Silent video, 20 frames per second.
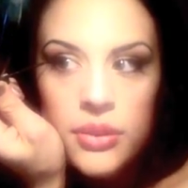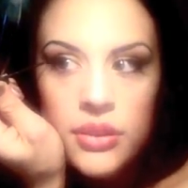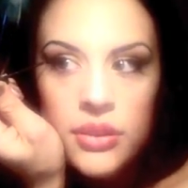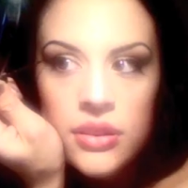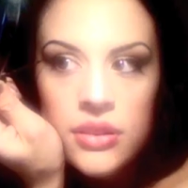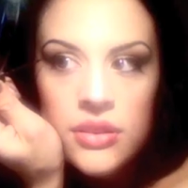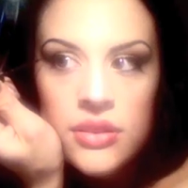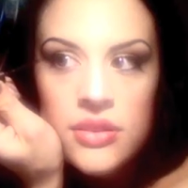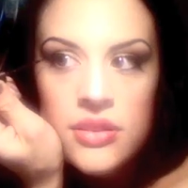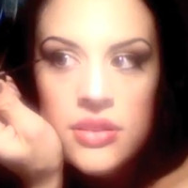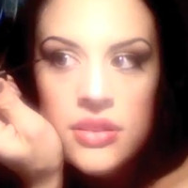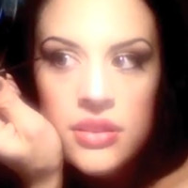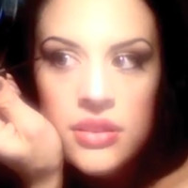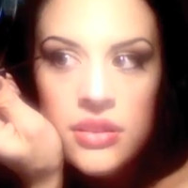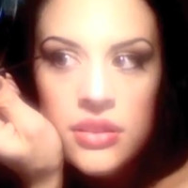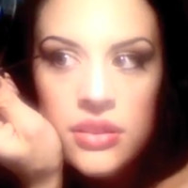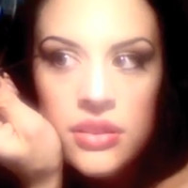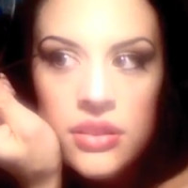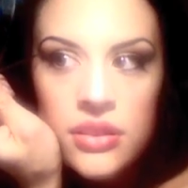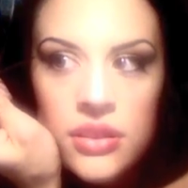is,
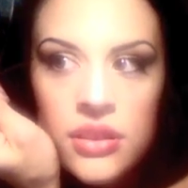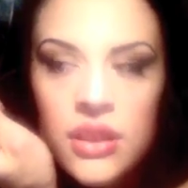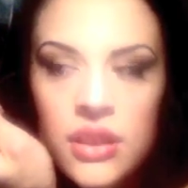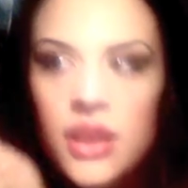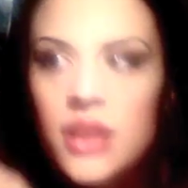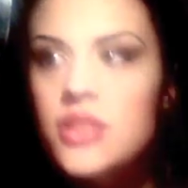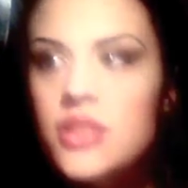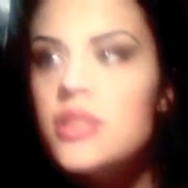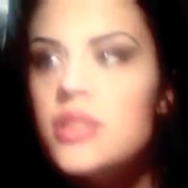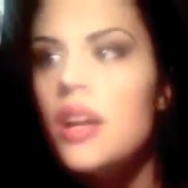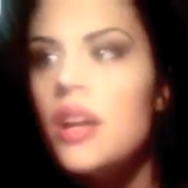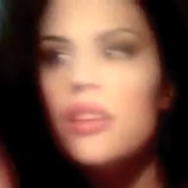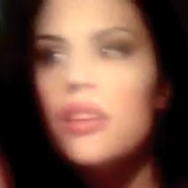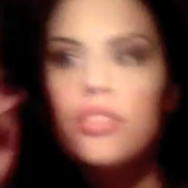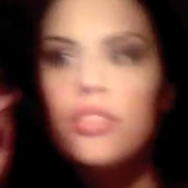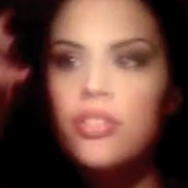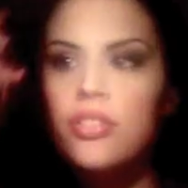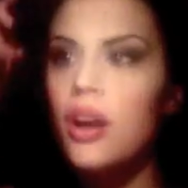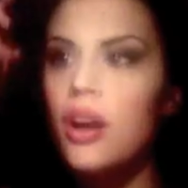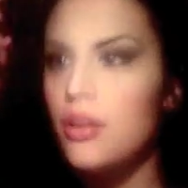and I just kind of
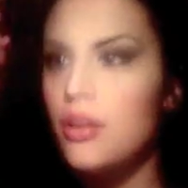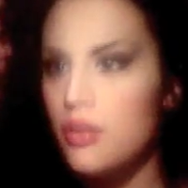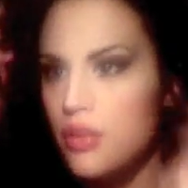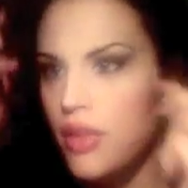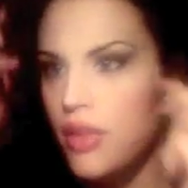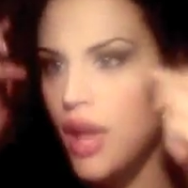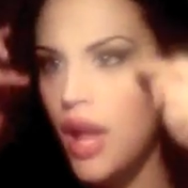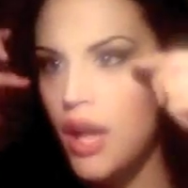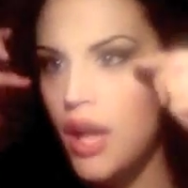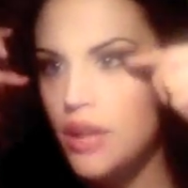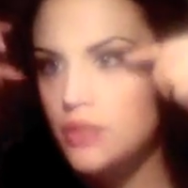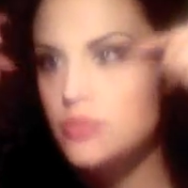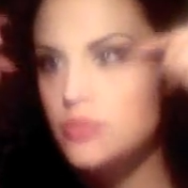follow that,